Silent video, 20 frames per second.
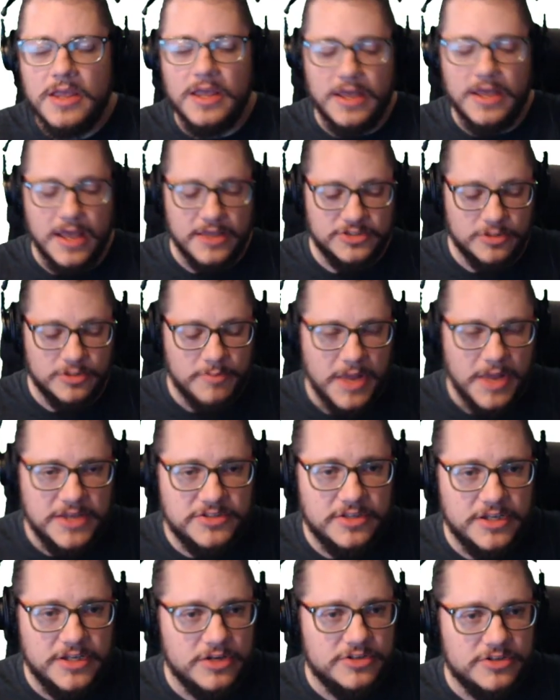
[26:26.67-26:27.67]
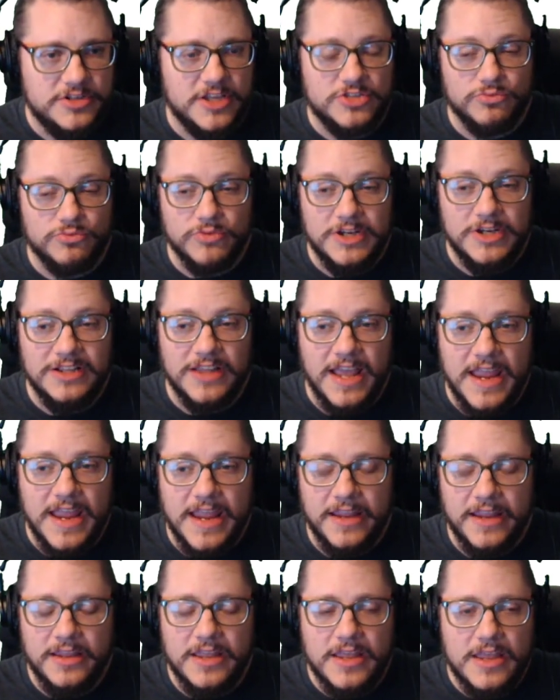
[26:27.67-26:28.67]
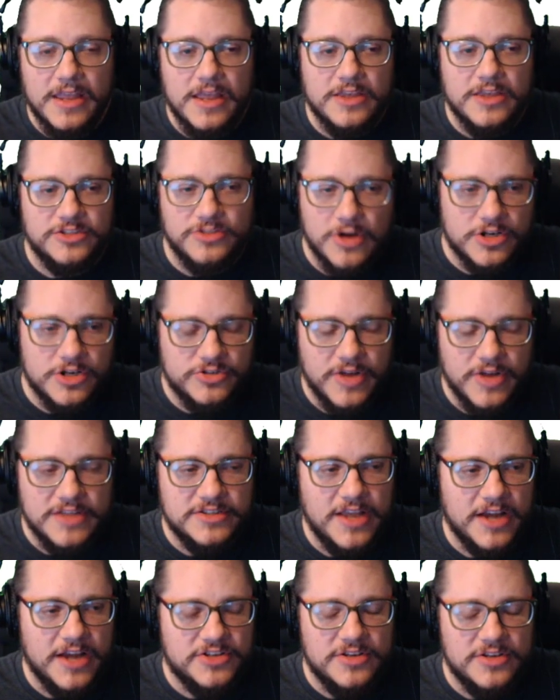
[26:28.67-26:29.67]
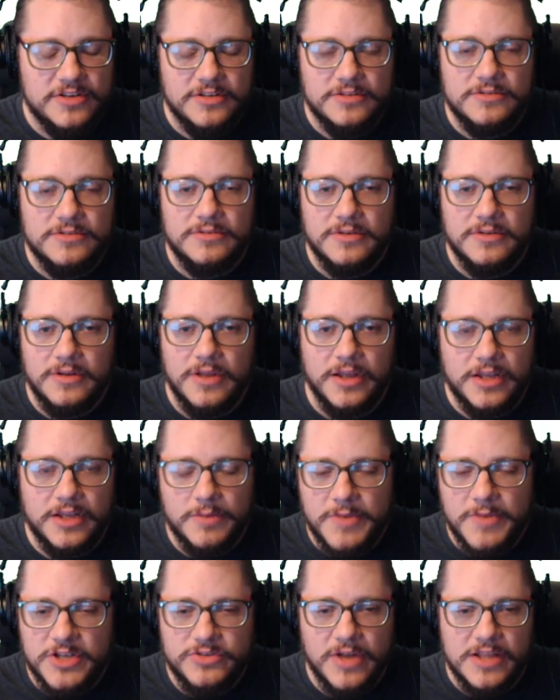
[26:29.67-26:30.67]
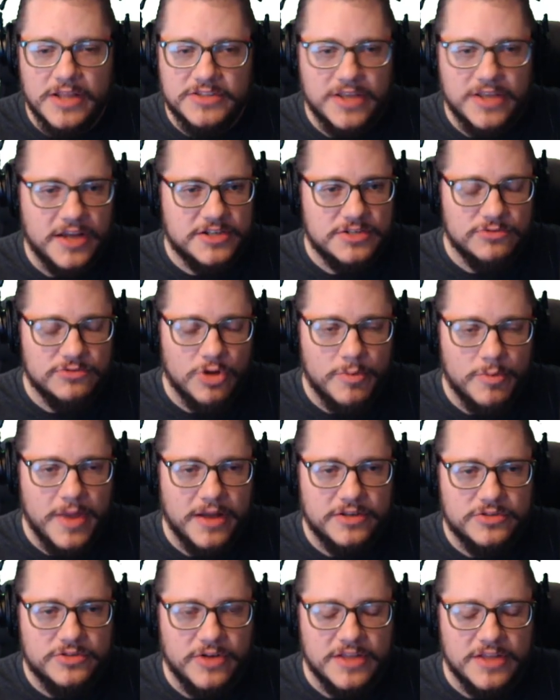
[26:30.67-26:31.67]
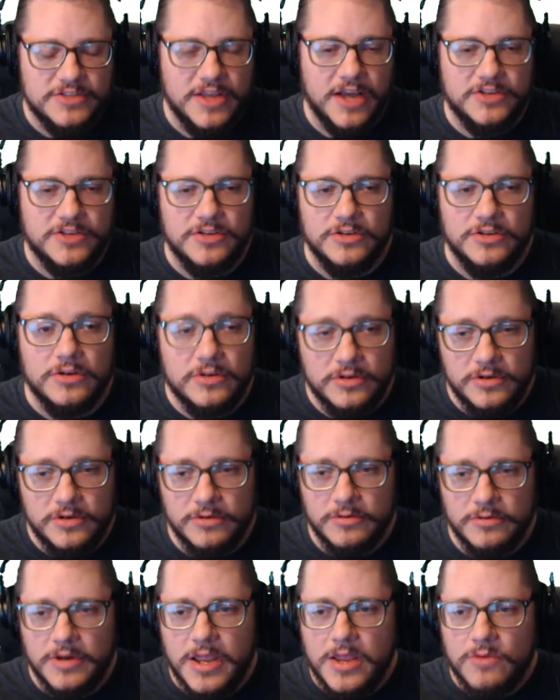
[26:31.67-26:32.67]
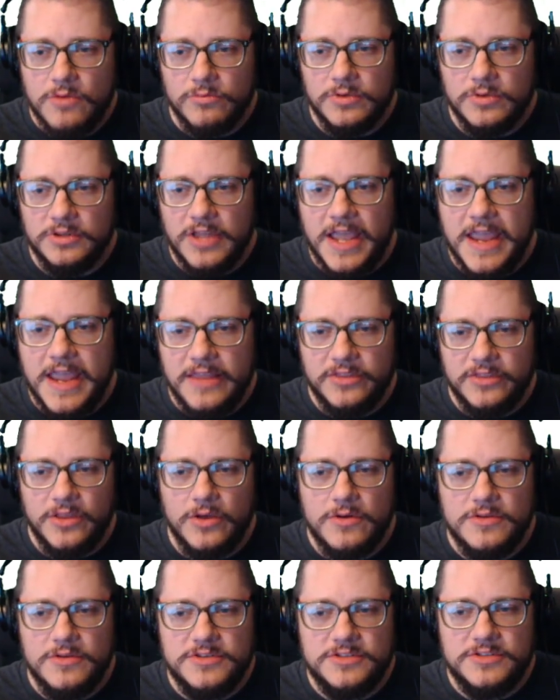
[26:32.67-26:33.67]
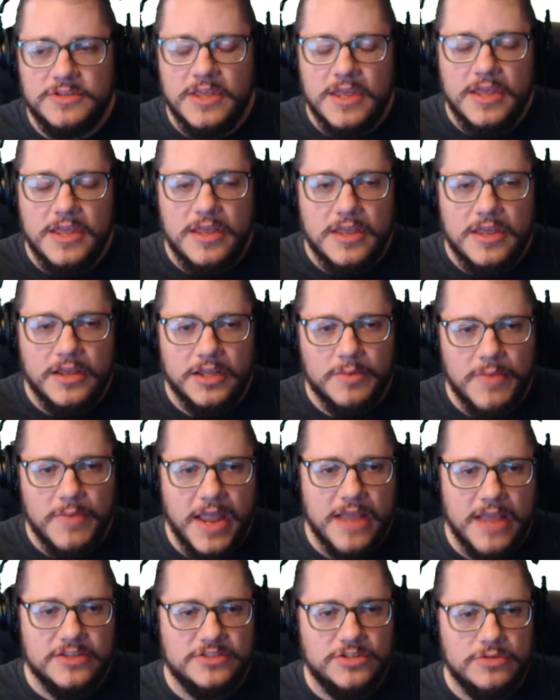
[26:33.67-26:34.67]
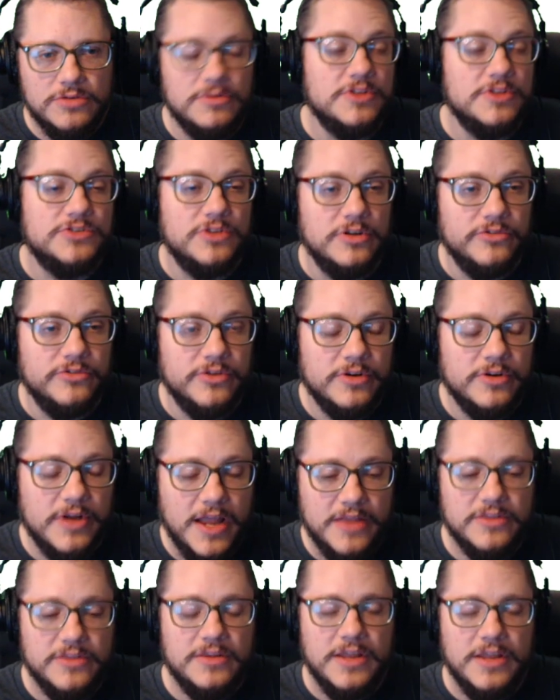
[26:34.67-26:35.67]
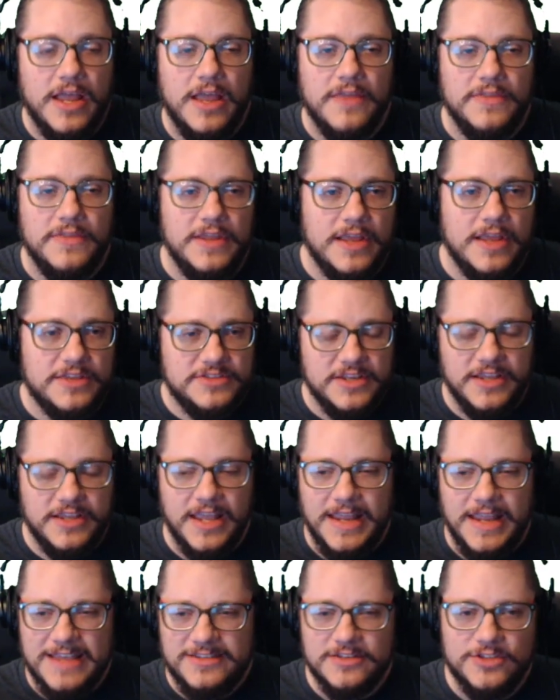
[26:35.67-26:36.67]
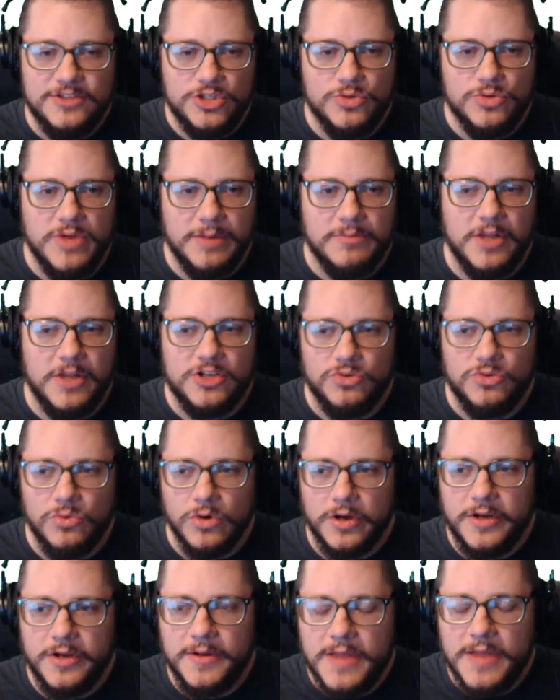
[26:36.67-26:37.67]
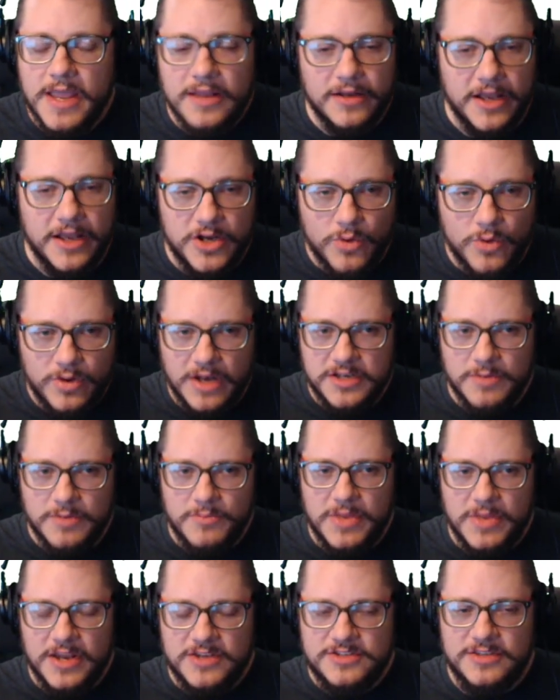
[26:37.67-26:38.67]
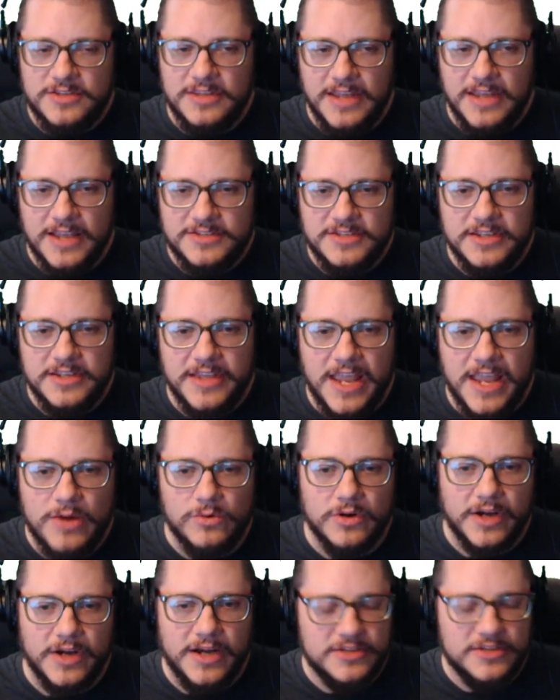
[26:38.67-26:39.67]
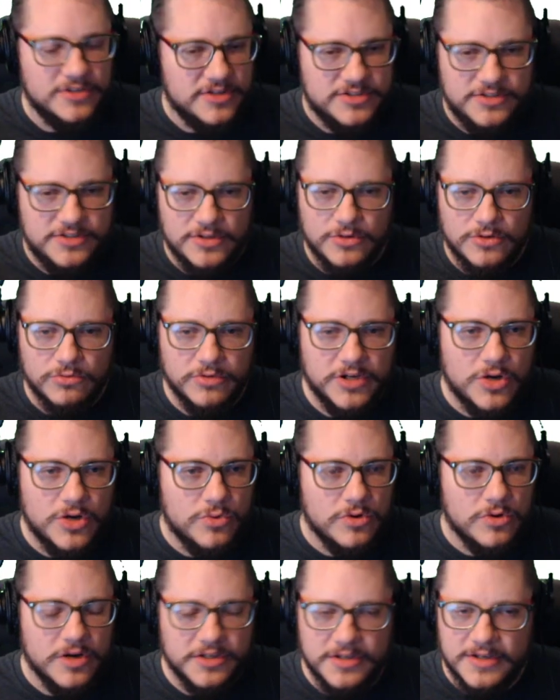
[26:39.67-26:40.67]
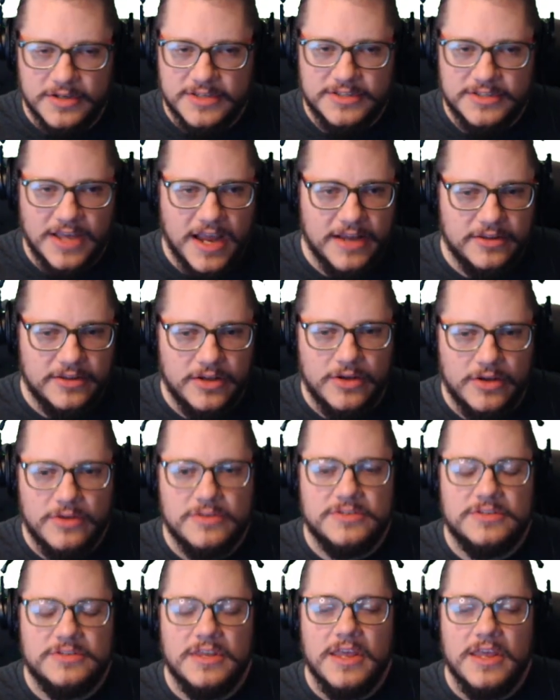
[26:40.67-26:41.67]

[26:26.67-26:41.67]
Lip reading: So basically, you're just relaying start transaction, commit transaction, rollback transaction. You're relaying those commands to the server, and the SDK isn't doing much work. Now, I don't want to diminish the SDK work, because there's still real work to design those